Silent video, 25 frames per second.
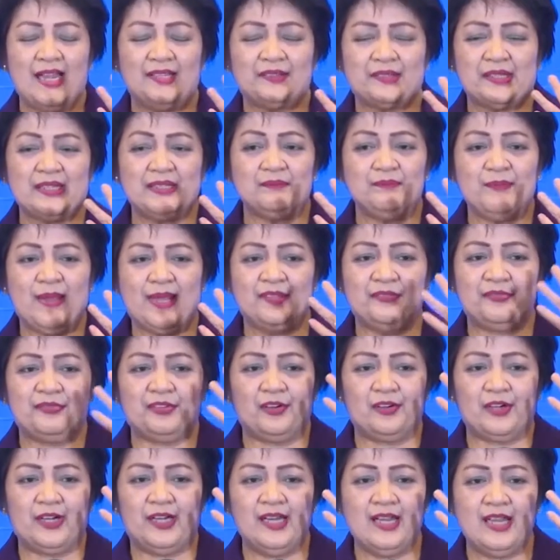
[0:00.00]
treatment
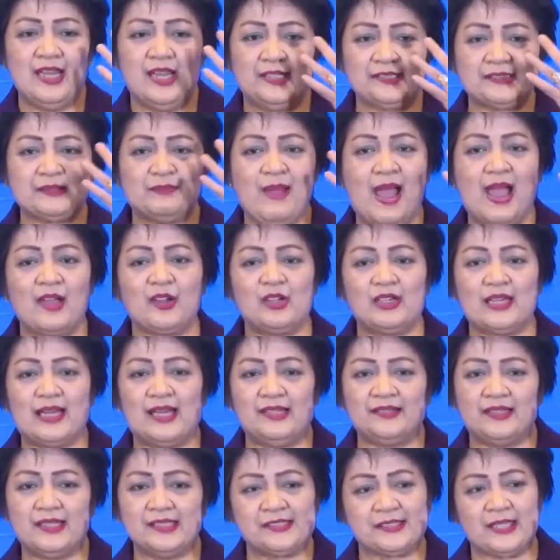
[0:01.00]
for his
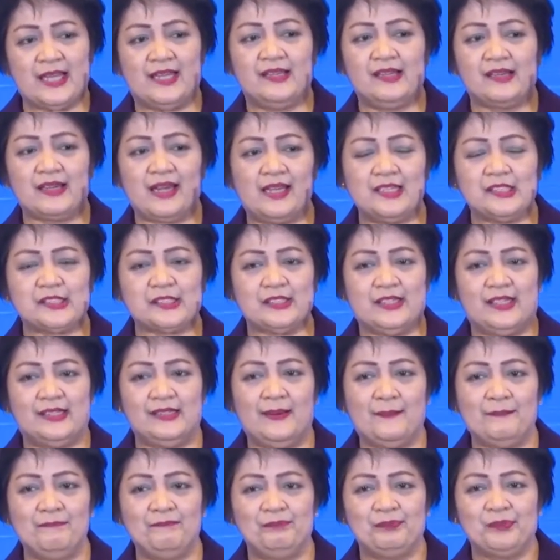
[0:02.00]
macular degeneration.